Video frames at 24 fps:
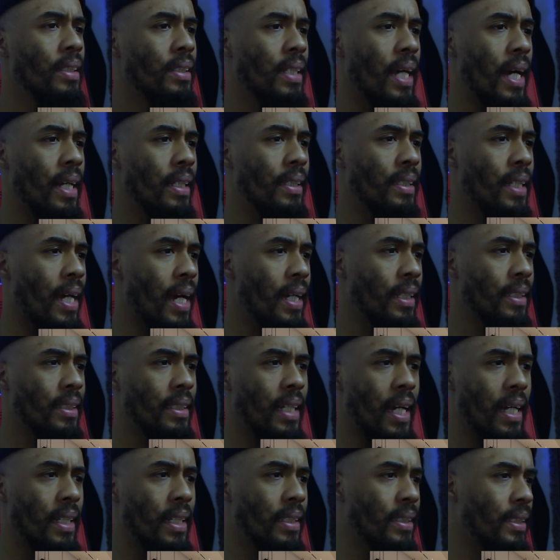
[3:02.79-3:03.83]
Tap, tap,
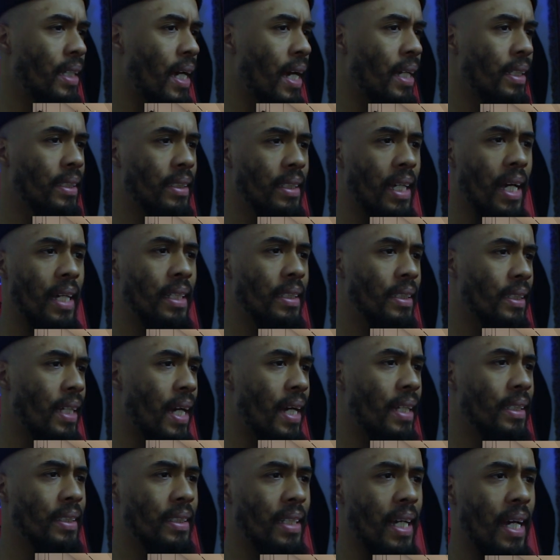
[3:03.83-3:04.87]
tap, tap, tap,
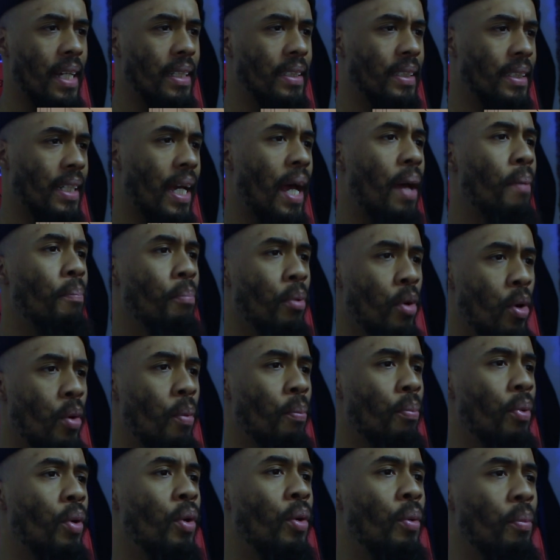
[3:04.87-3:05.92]
tap, tap, tap.
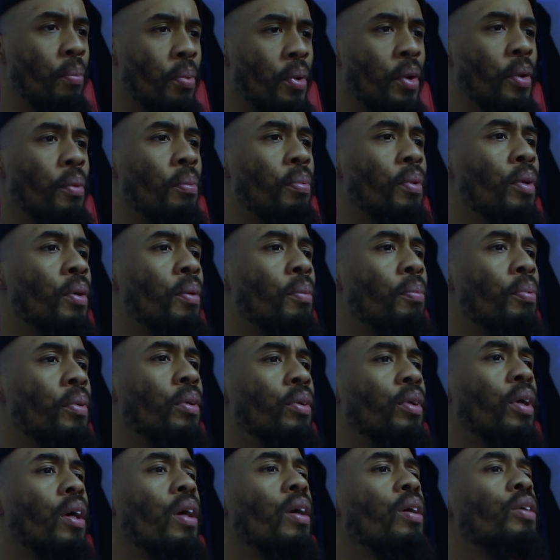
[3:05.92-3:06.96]
Boom, boom, boom, boom,
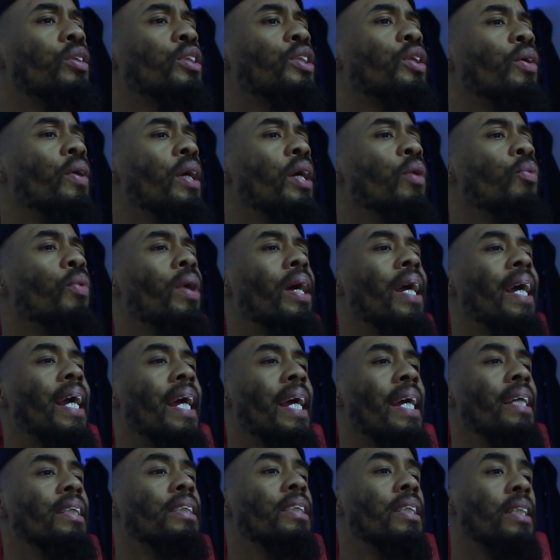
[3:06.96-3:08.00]
boom. Oh, so he went
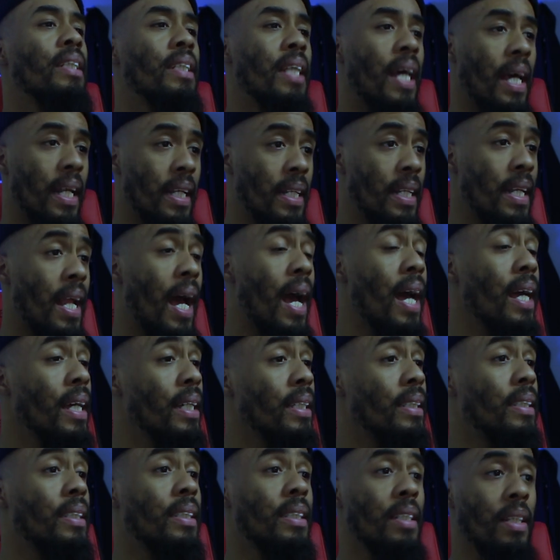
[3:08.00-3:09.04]
into that.
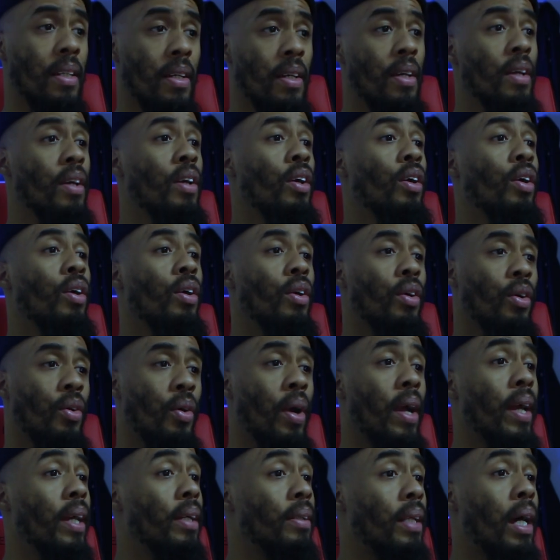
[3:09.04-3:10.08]
Nice.
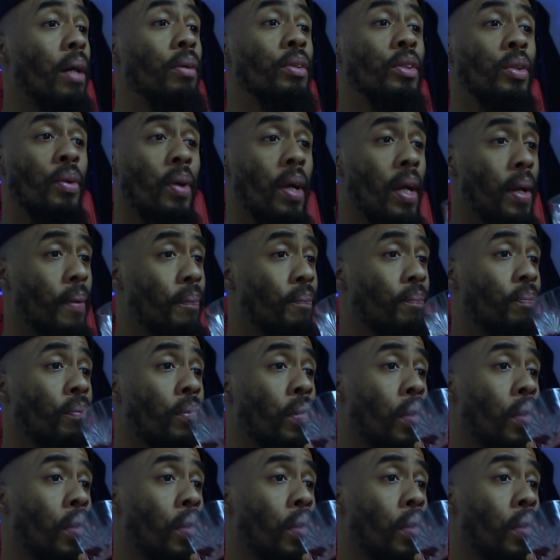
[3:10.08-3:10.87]
Great. That was great.